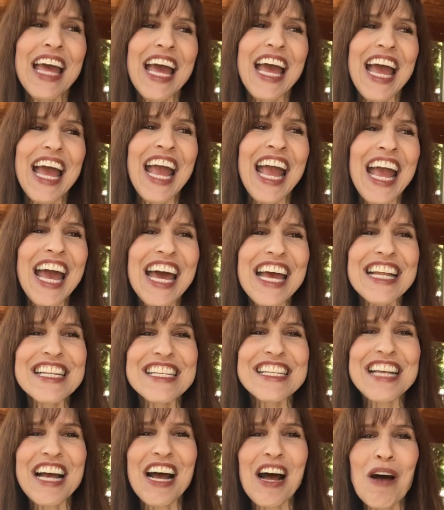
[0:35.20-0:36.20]

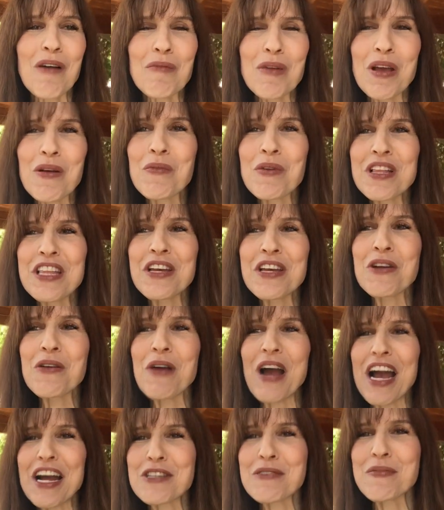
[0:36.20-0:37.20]
And it really
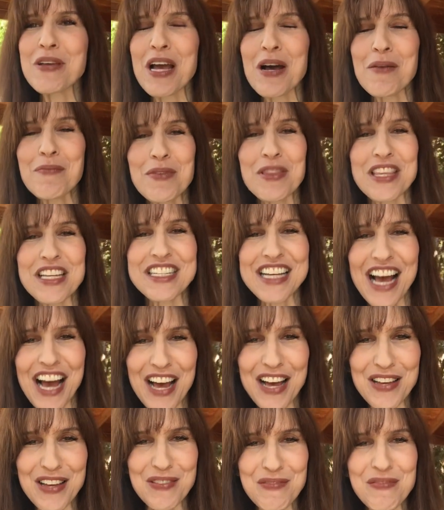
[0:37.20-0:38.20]
cracked me up at the
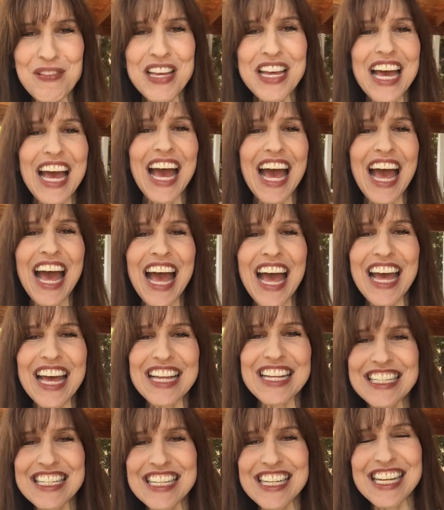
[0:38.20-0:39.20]
time.
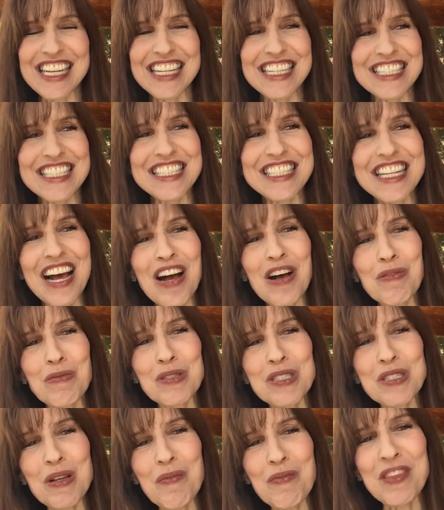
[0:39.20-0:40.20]
And it's
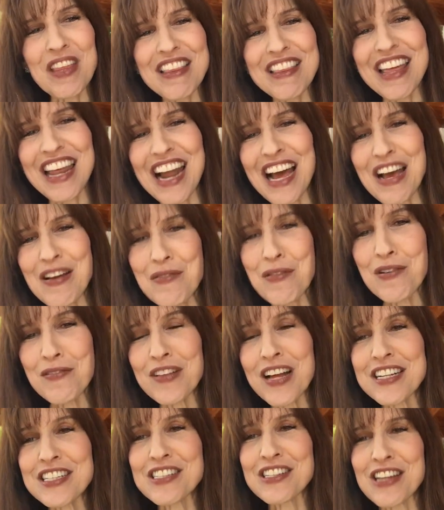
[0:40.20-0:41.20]
something that I
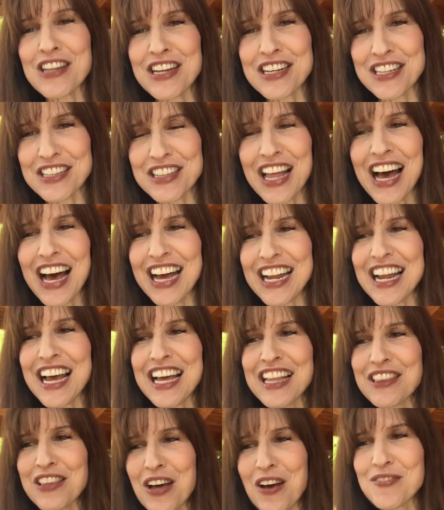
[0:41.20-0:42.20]
reflected on a lot. I
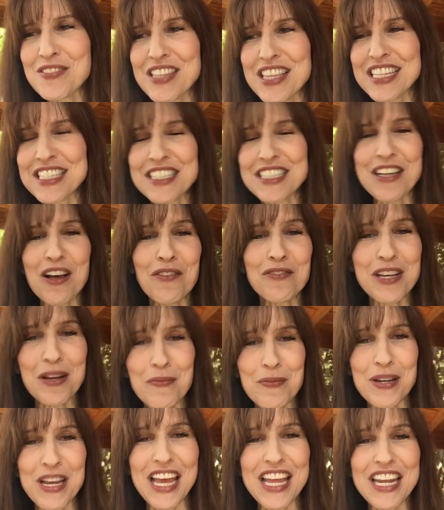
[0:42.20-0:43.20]
loved the
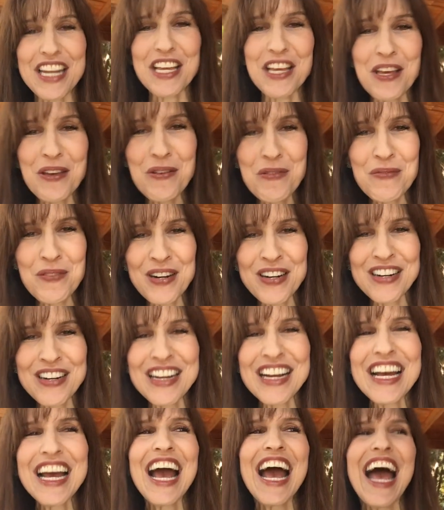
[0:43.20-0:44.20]
self-deprecating humor,
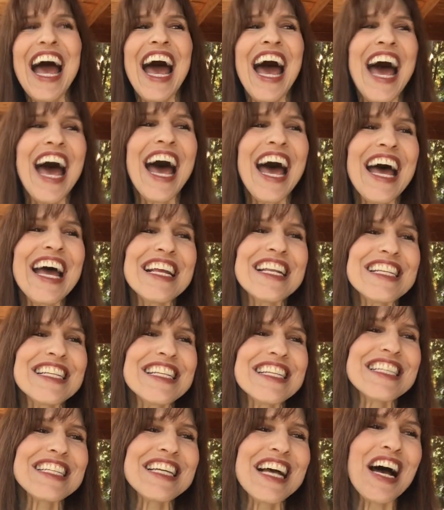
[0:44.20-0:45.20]

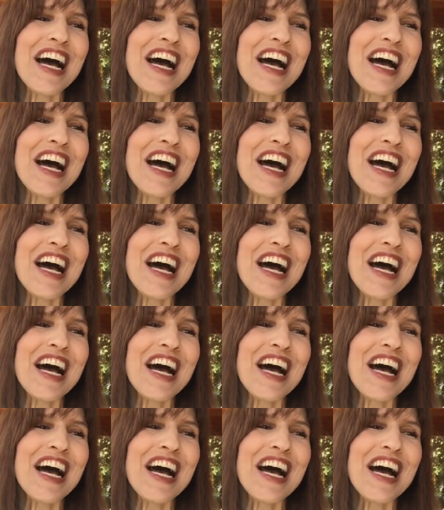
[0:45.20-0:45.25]
and